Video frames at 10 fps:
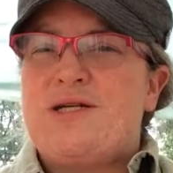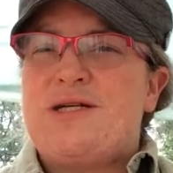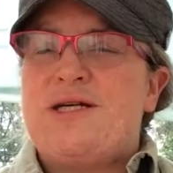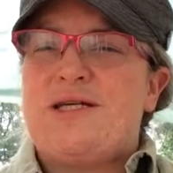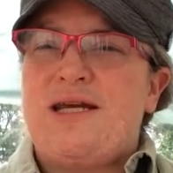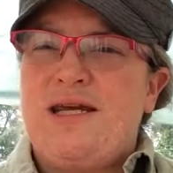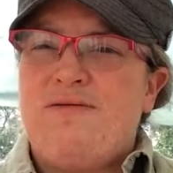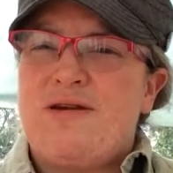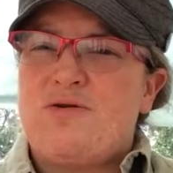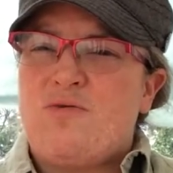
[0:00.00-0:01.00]
sheets and
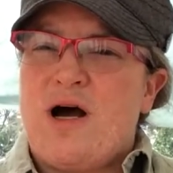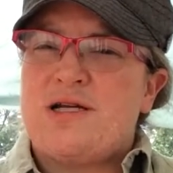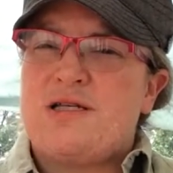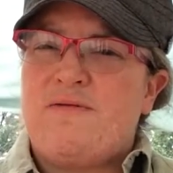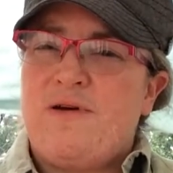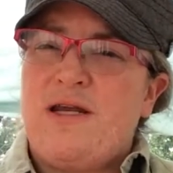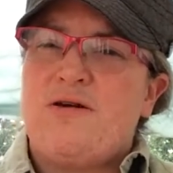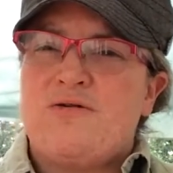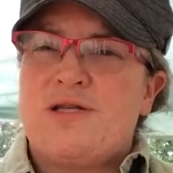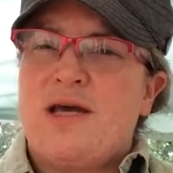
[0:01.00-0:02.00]
even to watch the
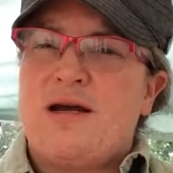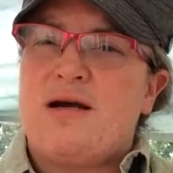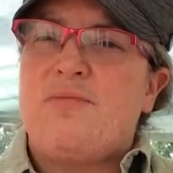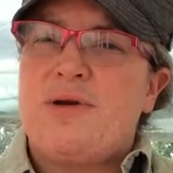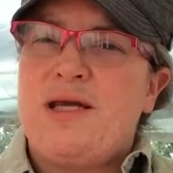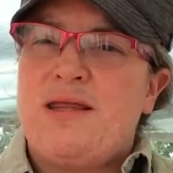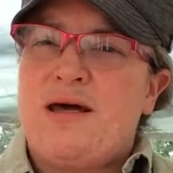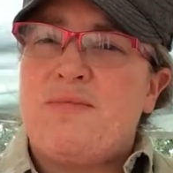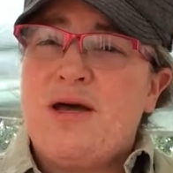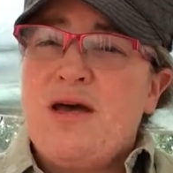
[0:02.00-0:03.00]
videos that accompany
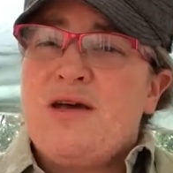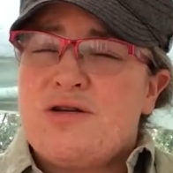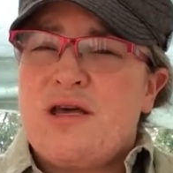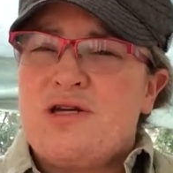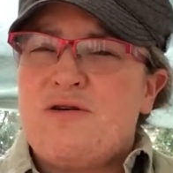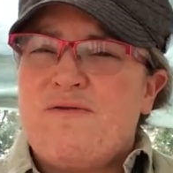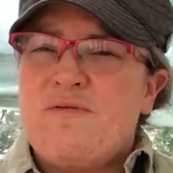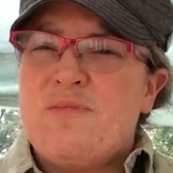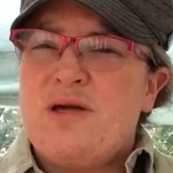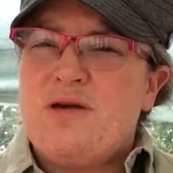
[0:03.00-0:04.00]
them so that you're
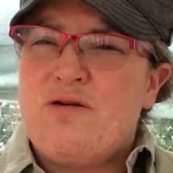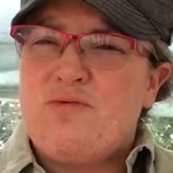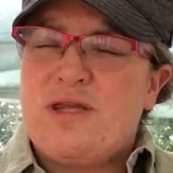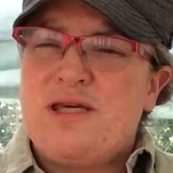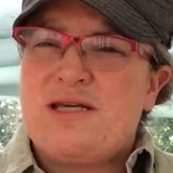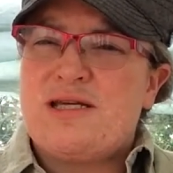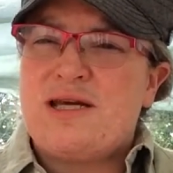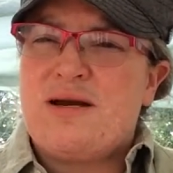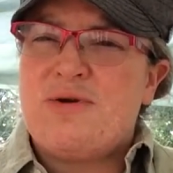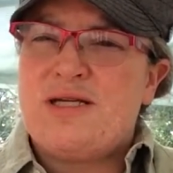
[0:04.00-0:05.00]
familiar with these
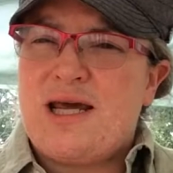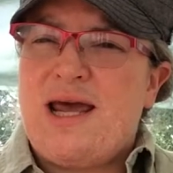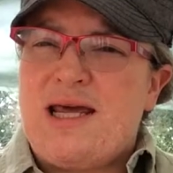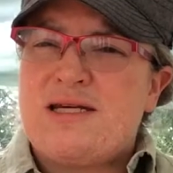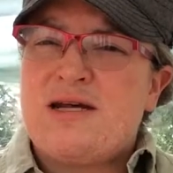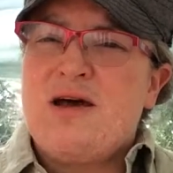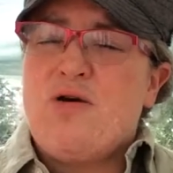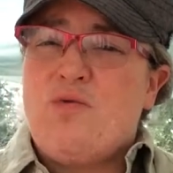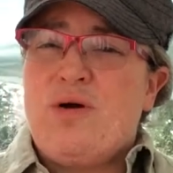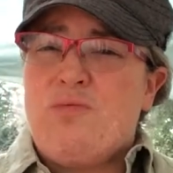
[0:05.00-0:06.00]
assignments as
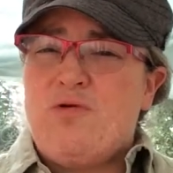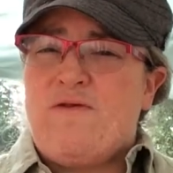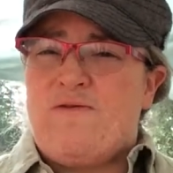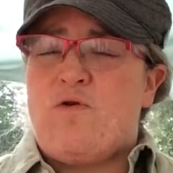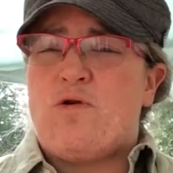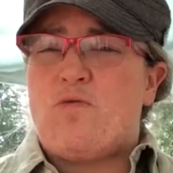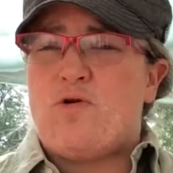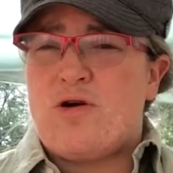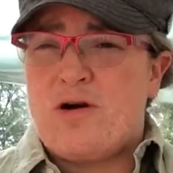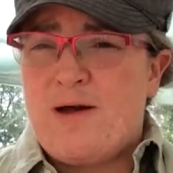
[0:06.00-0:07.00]
we move
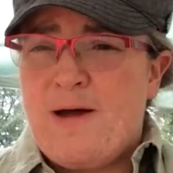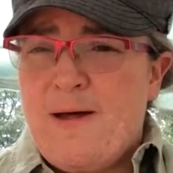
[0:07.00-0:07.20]
forward.